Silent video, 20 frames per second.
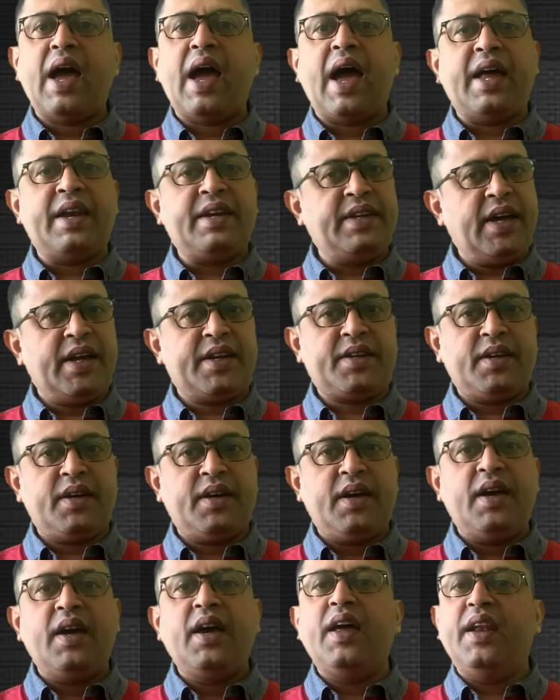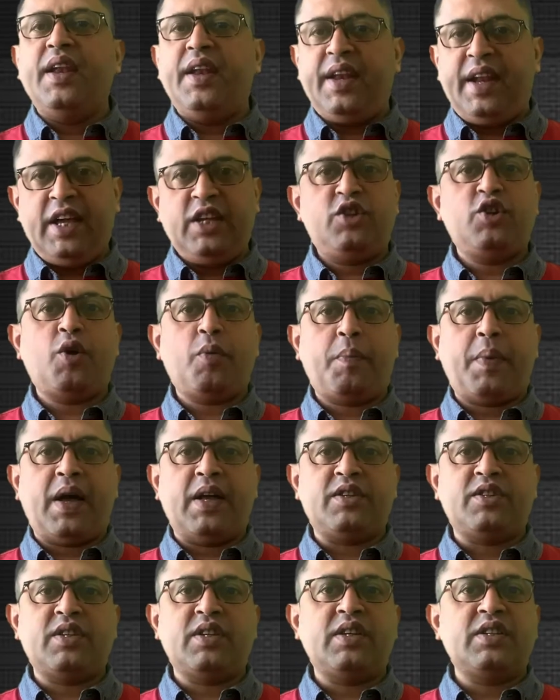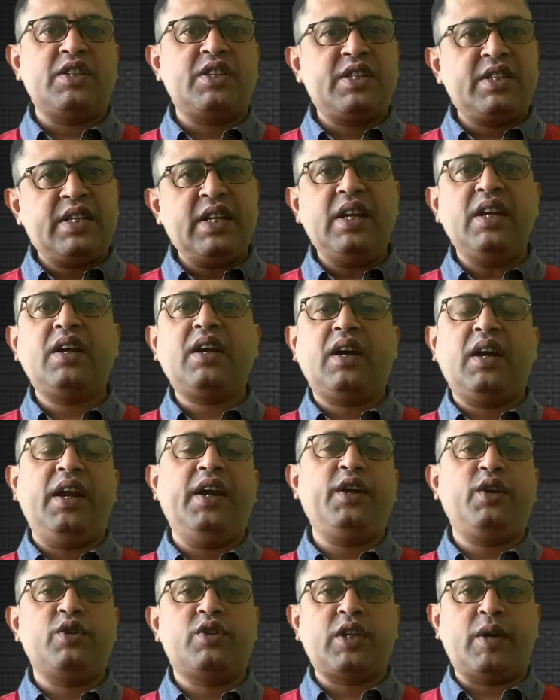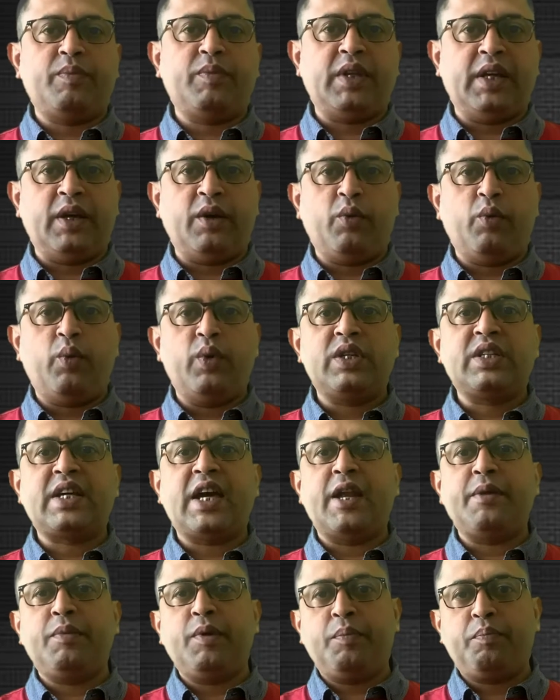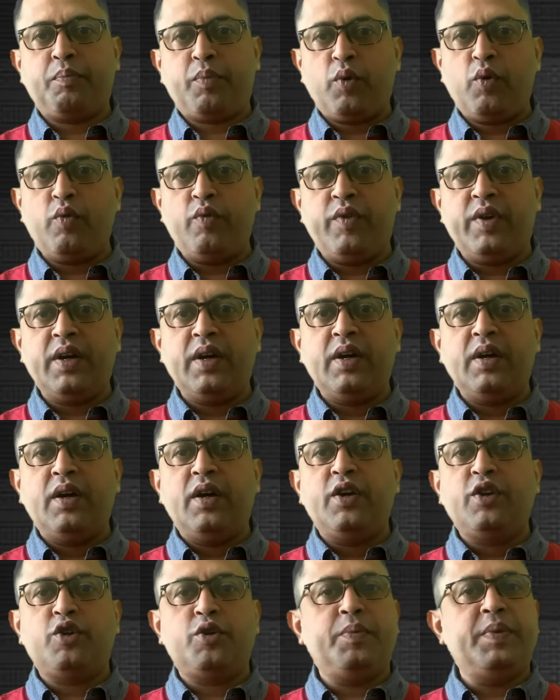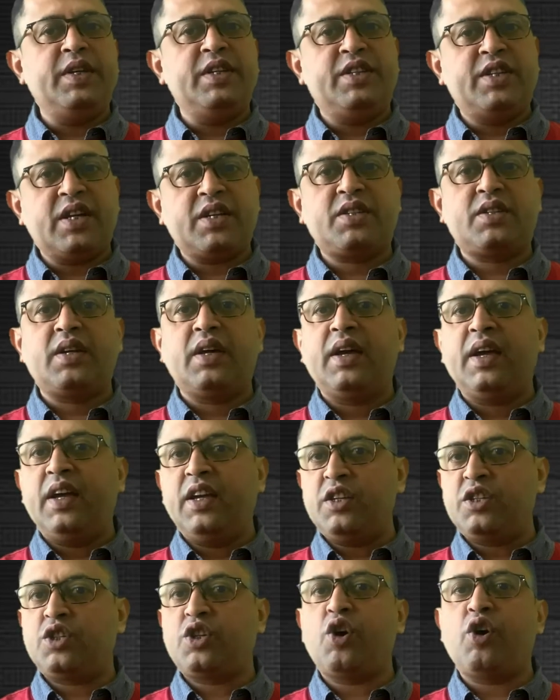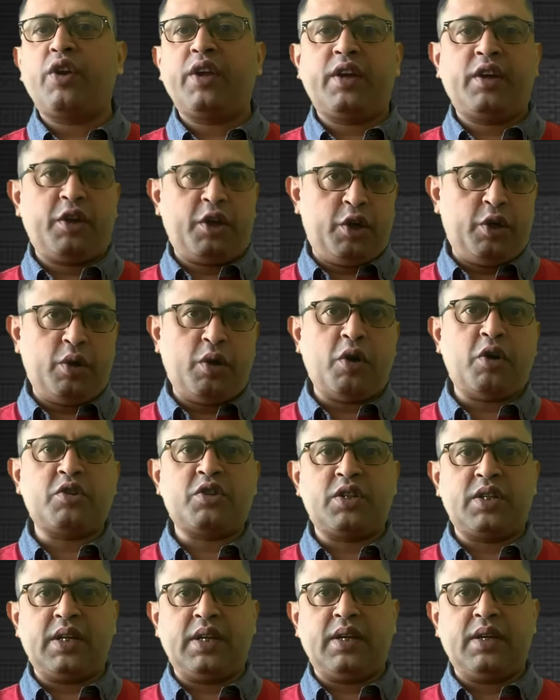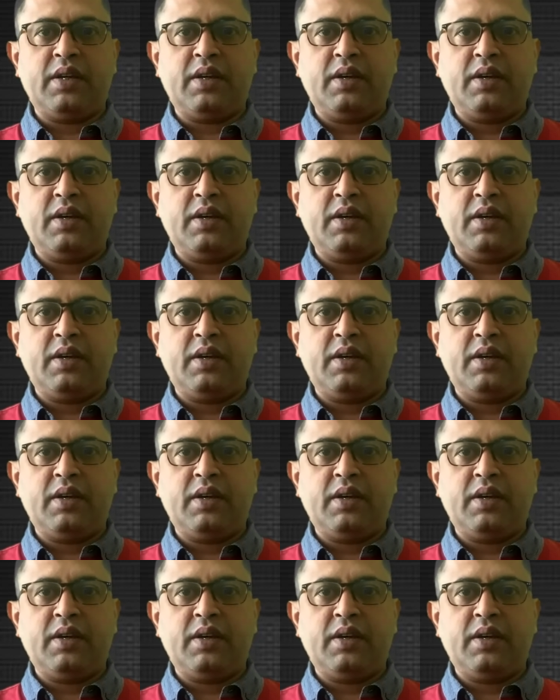and yet naturopaths still cling to something which can be proved to be just historic curiosity.